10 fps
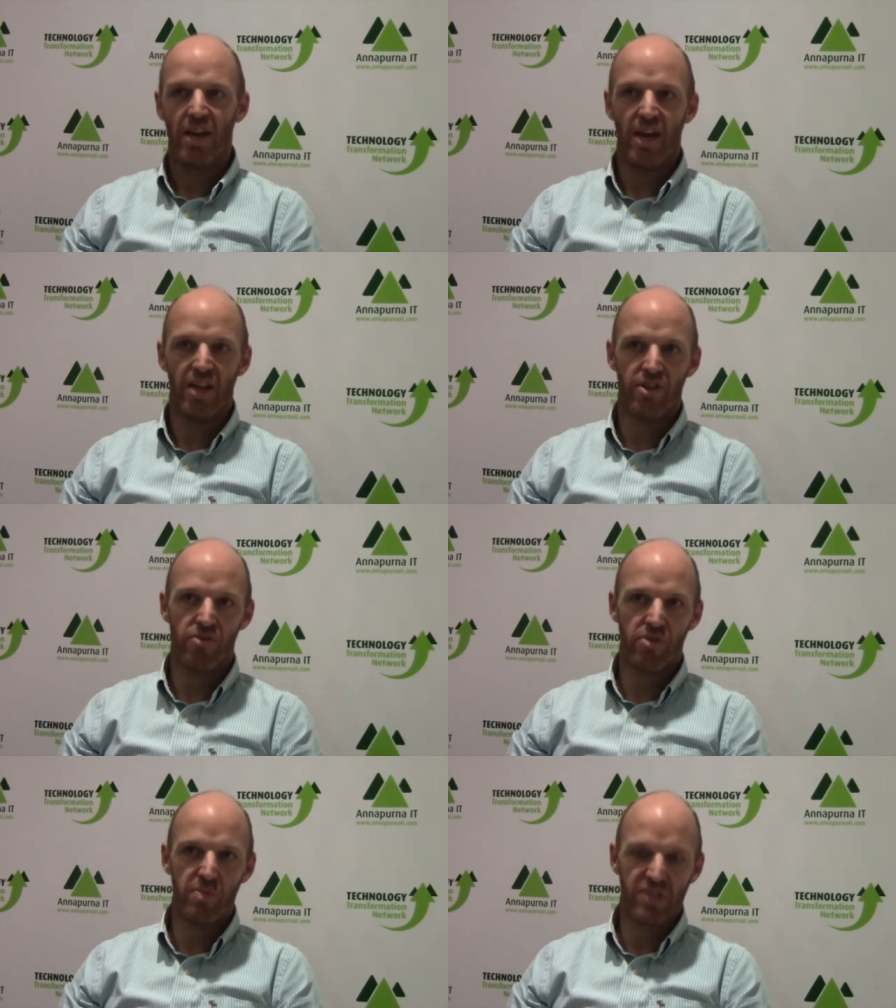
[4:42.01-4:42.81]

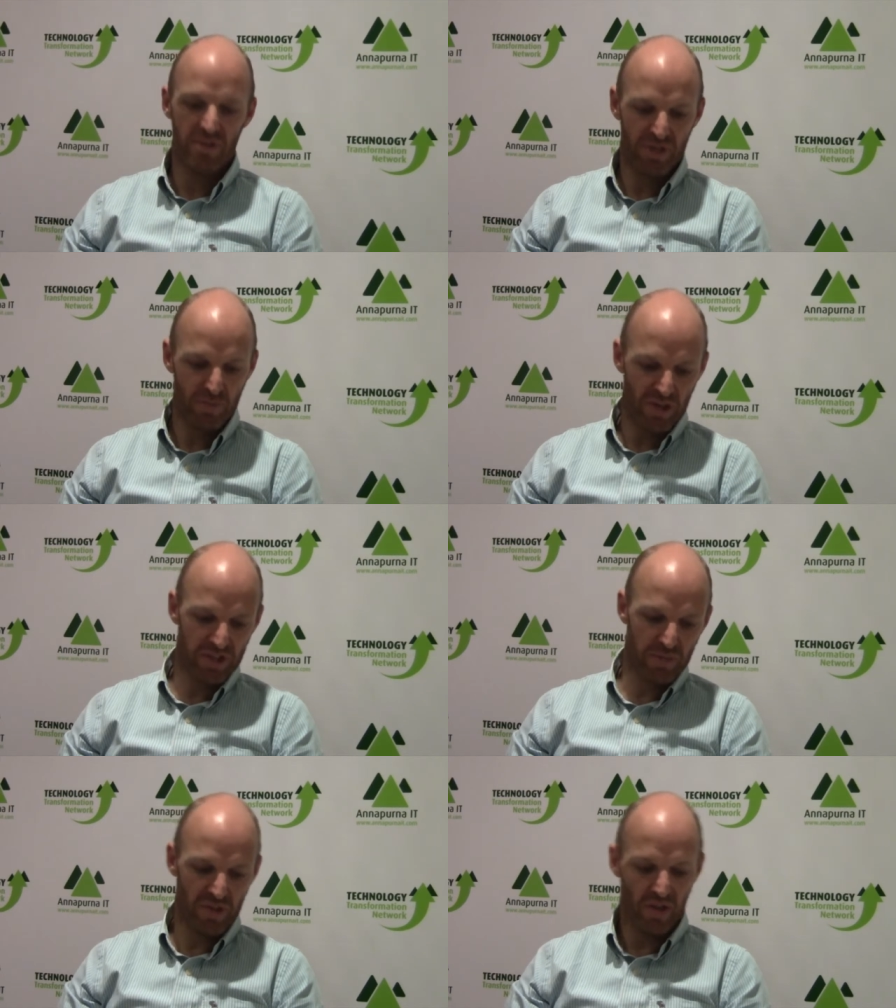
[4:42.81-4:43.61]
The groups are
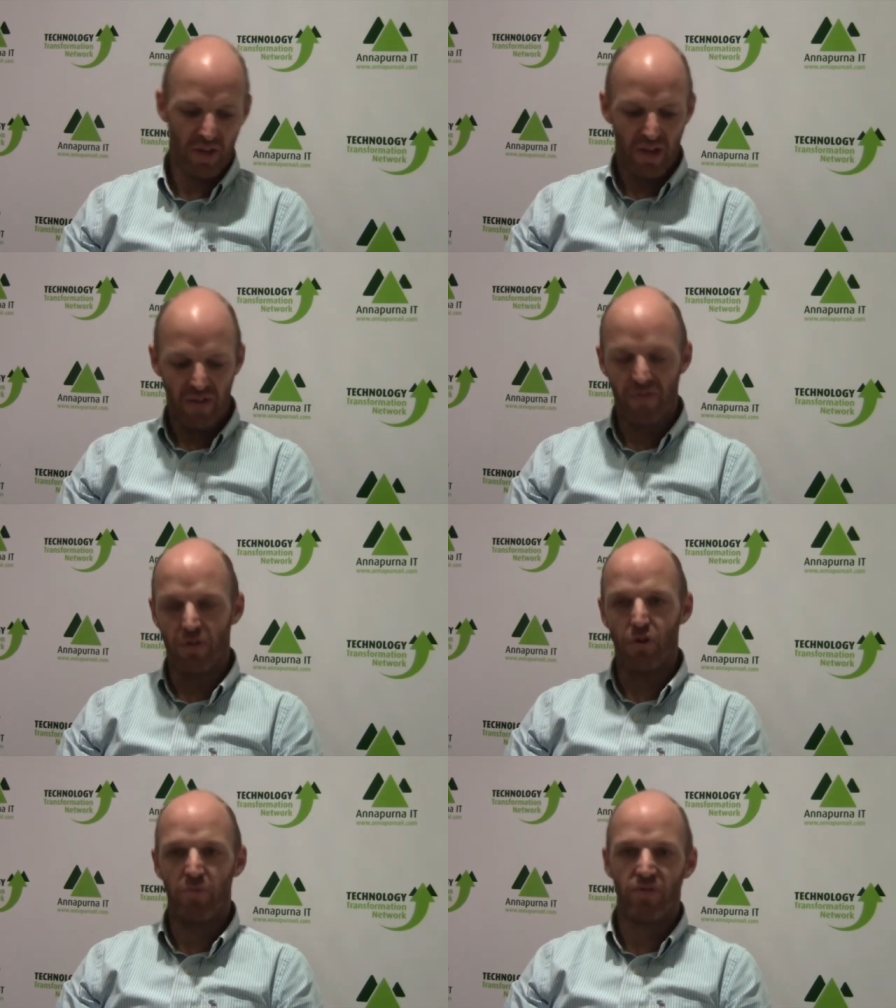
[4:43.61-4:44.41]
responsible
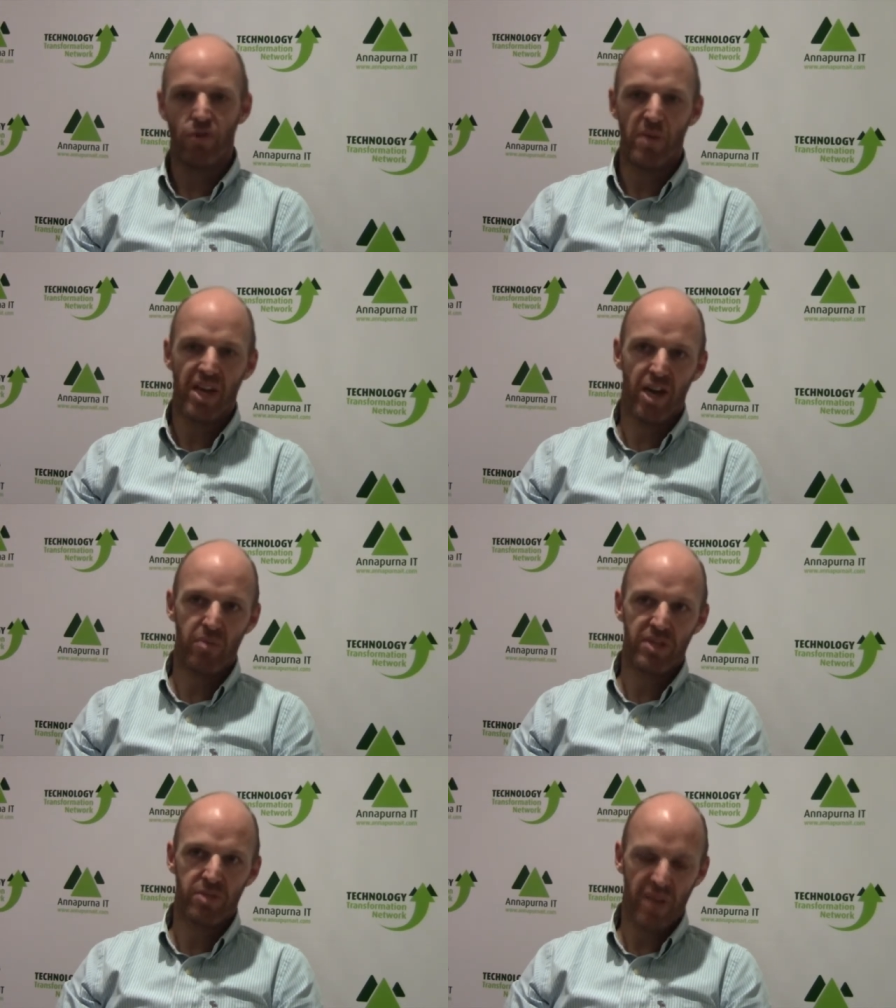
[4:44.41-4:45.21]
for performing
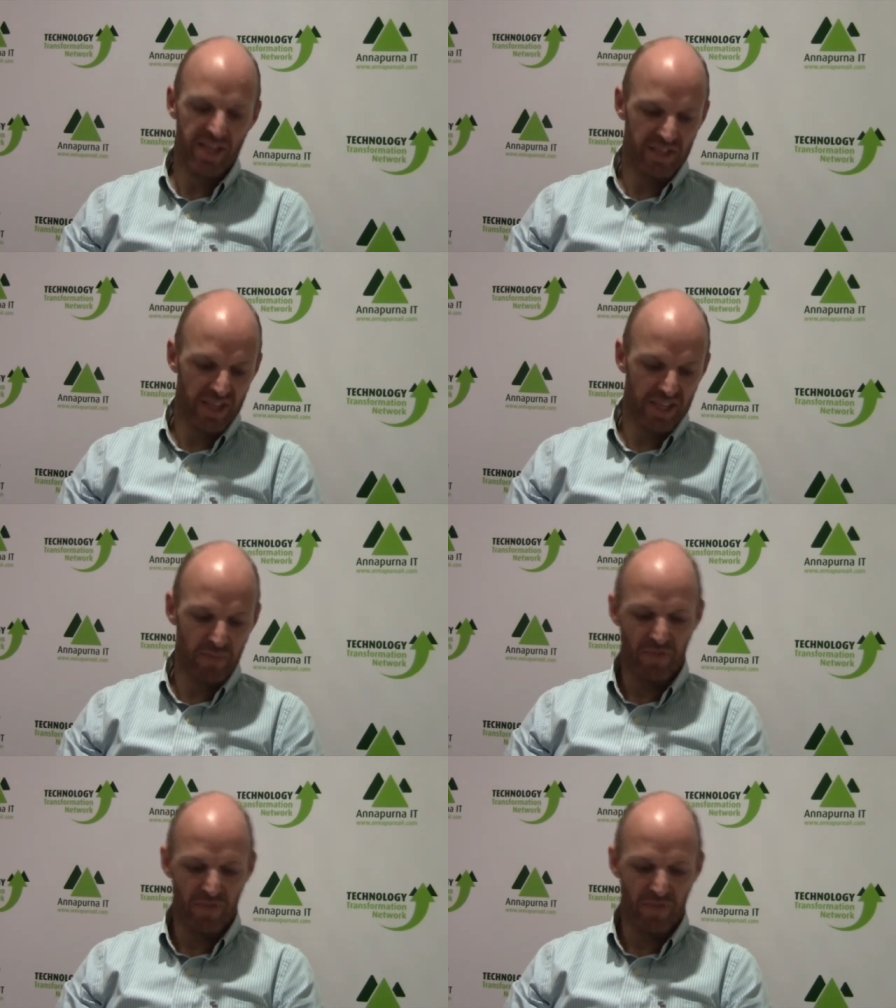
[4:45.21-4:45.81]
open spaces,